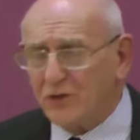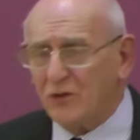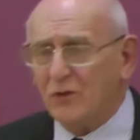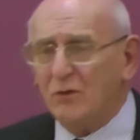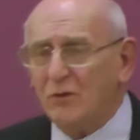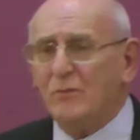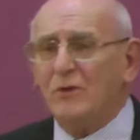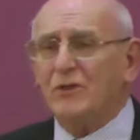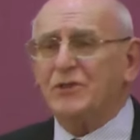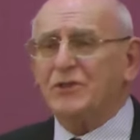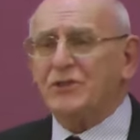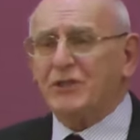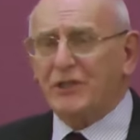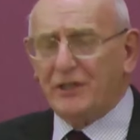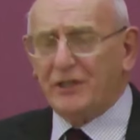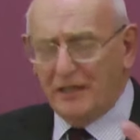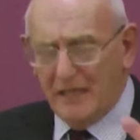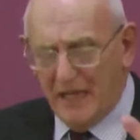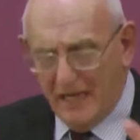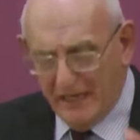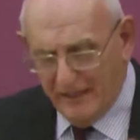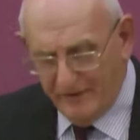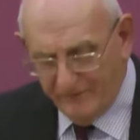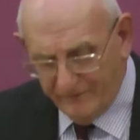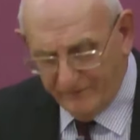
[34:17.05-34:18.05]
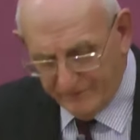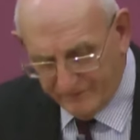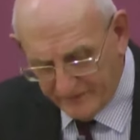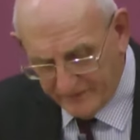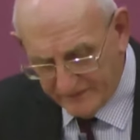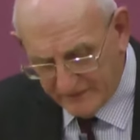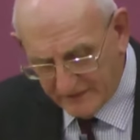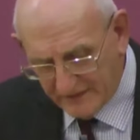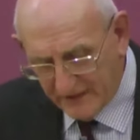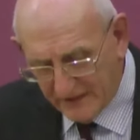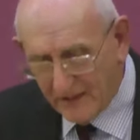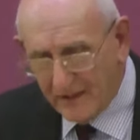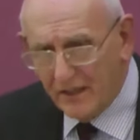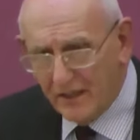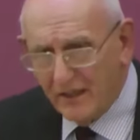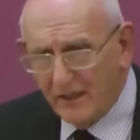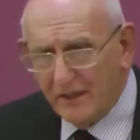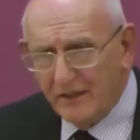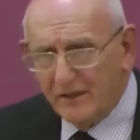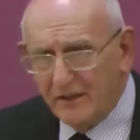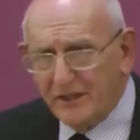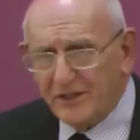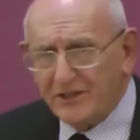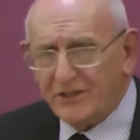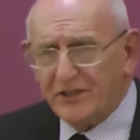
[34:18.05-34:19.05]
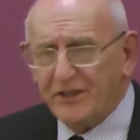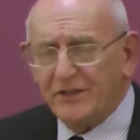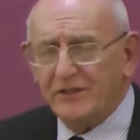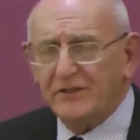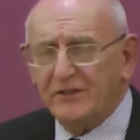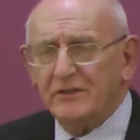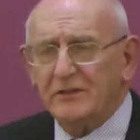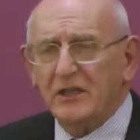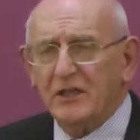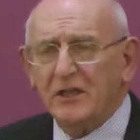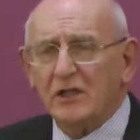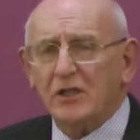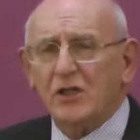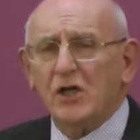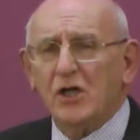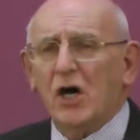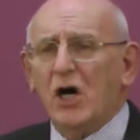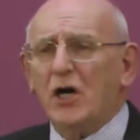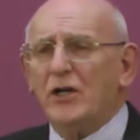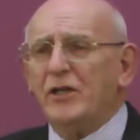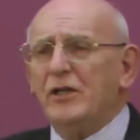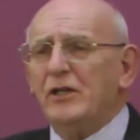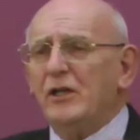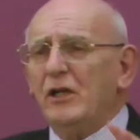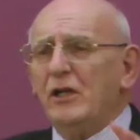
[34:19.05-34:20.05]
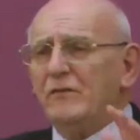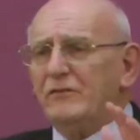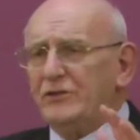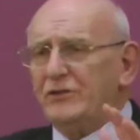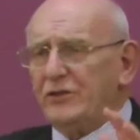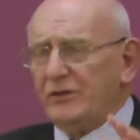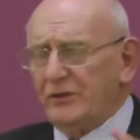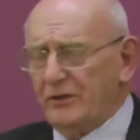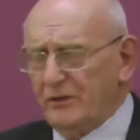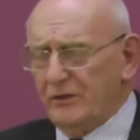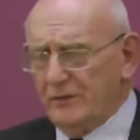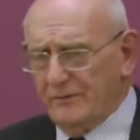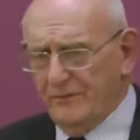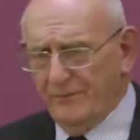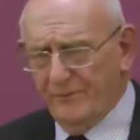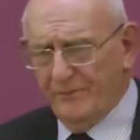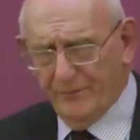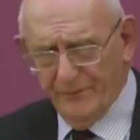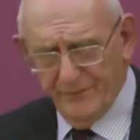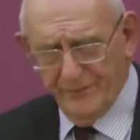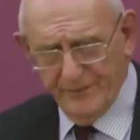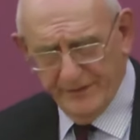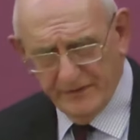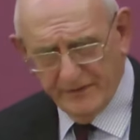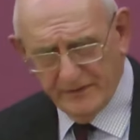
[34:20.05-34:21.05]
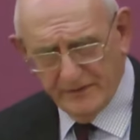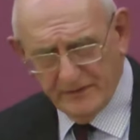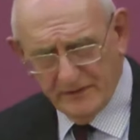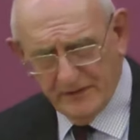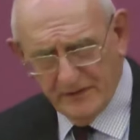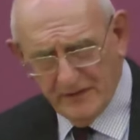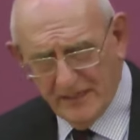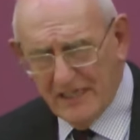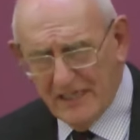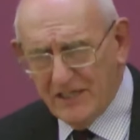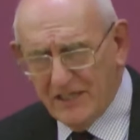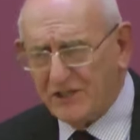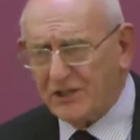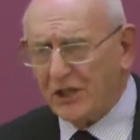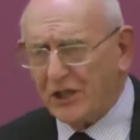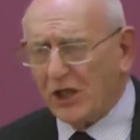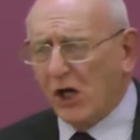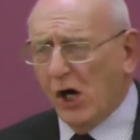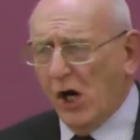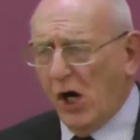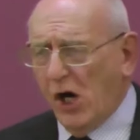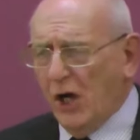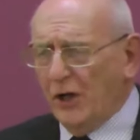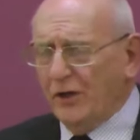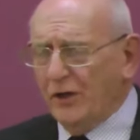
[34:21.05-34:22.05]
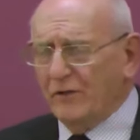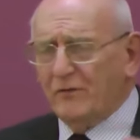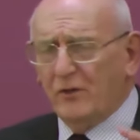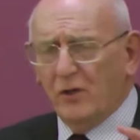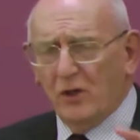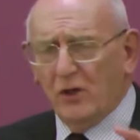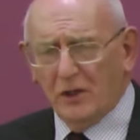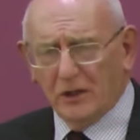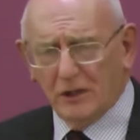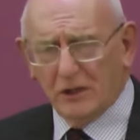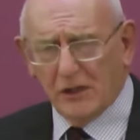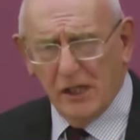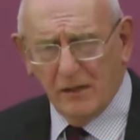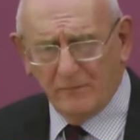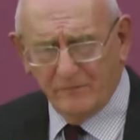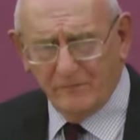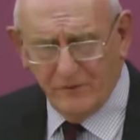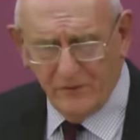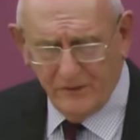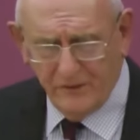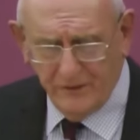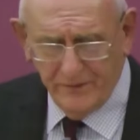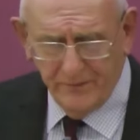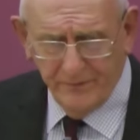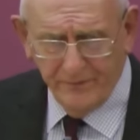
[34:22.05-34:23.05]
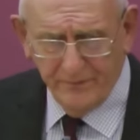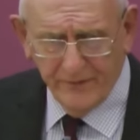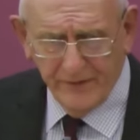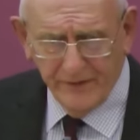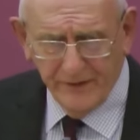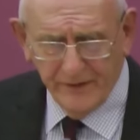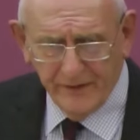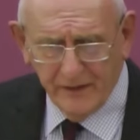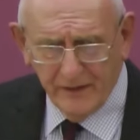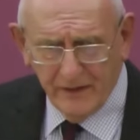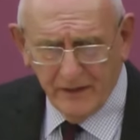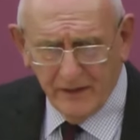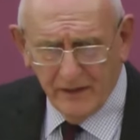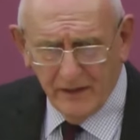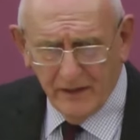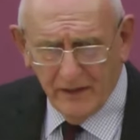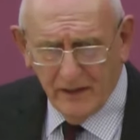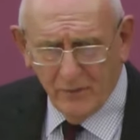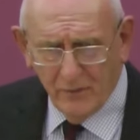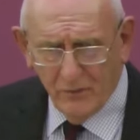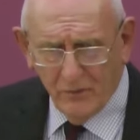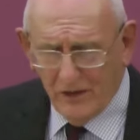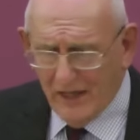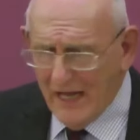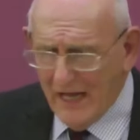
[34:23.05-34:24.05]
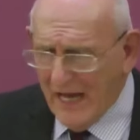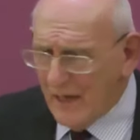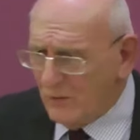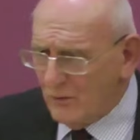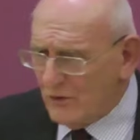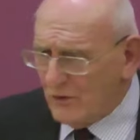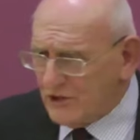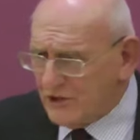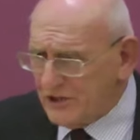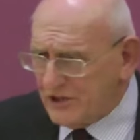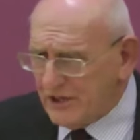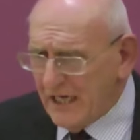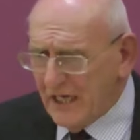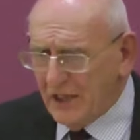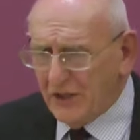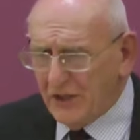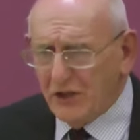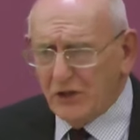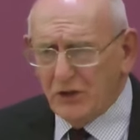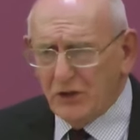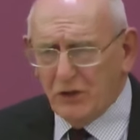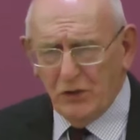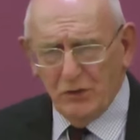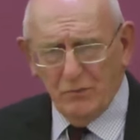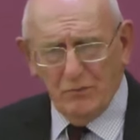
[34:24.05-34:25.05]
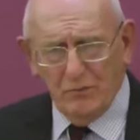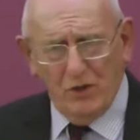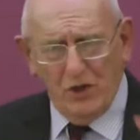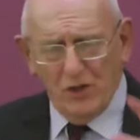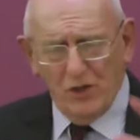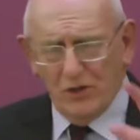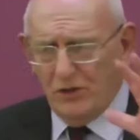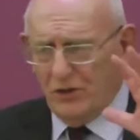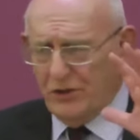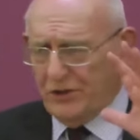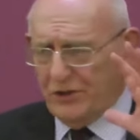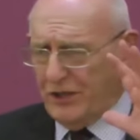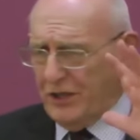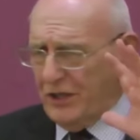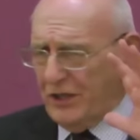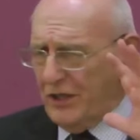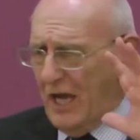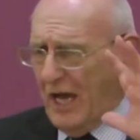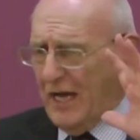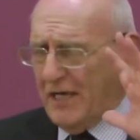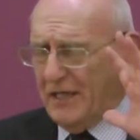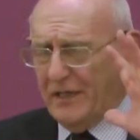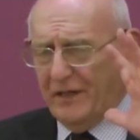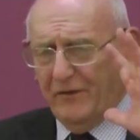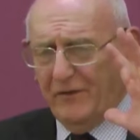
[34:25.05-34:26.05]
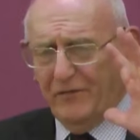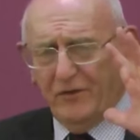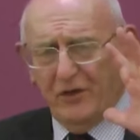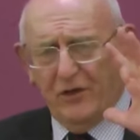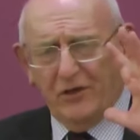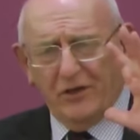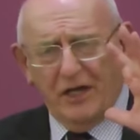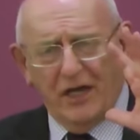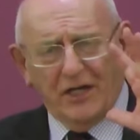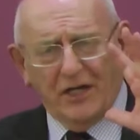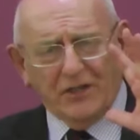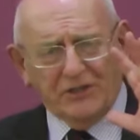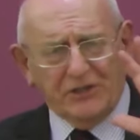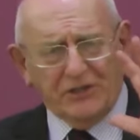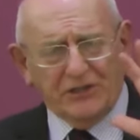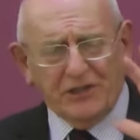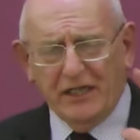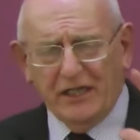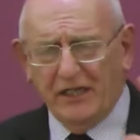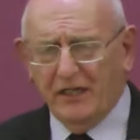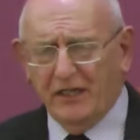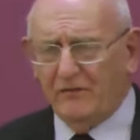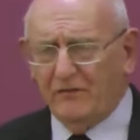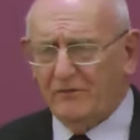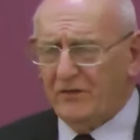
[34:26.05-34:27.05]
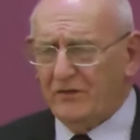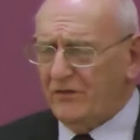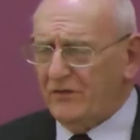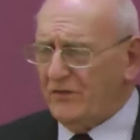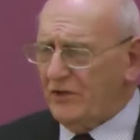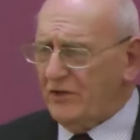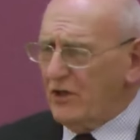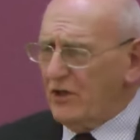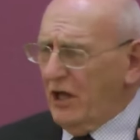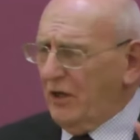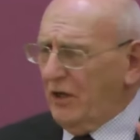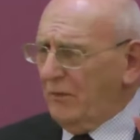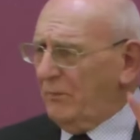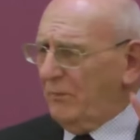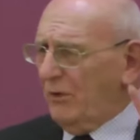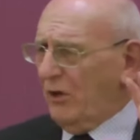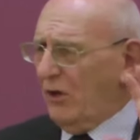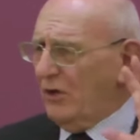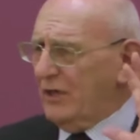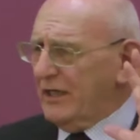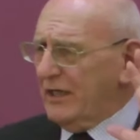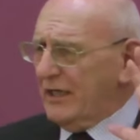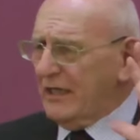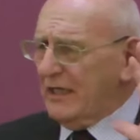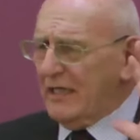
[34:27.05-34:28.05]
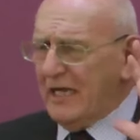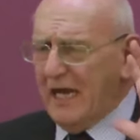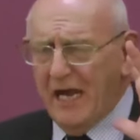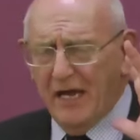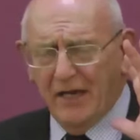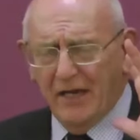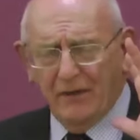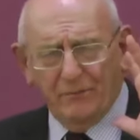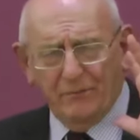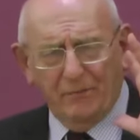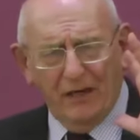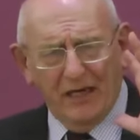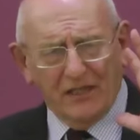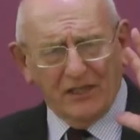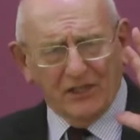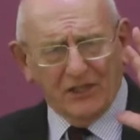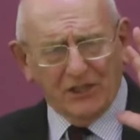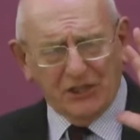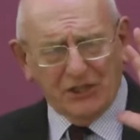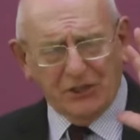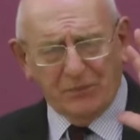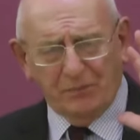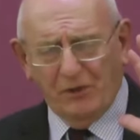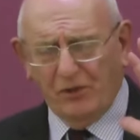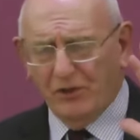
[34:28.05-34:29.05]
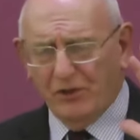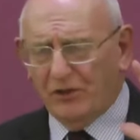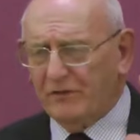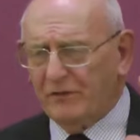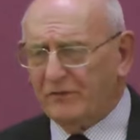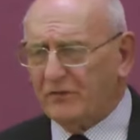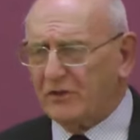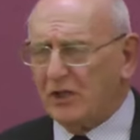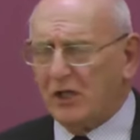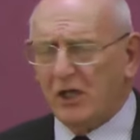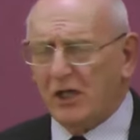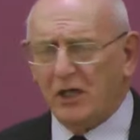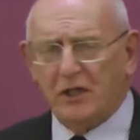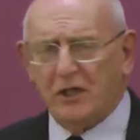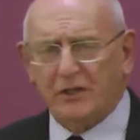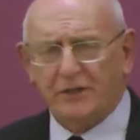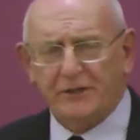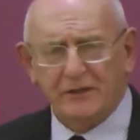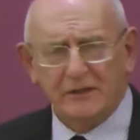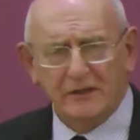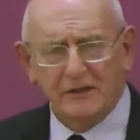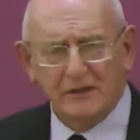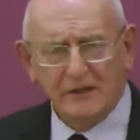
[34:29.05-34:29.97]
much in life. Listen, God loves you. He's the God of all comfort. And what I would say to you, mother, tonight, if you're not saved, if you're not born again by the Spirit of God,